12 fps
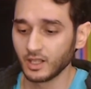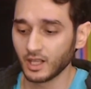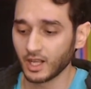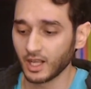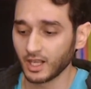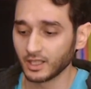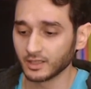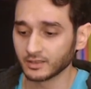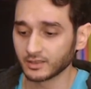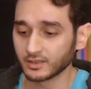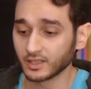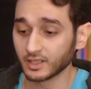and
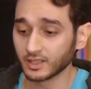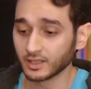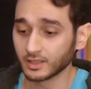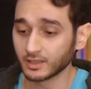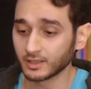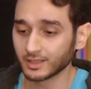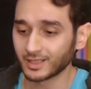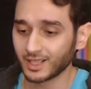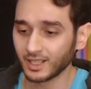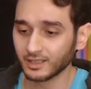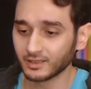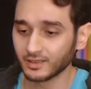the
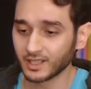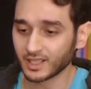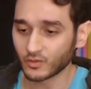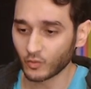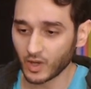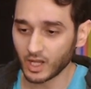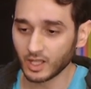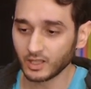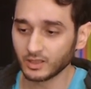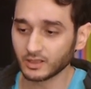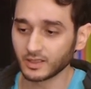color as well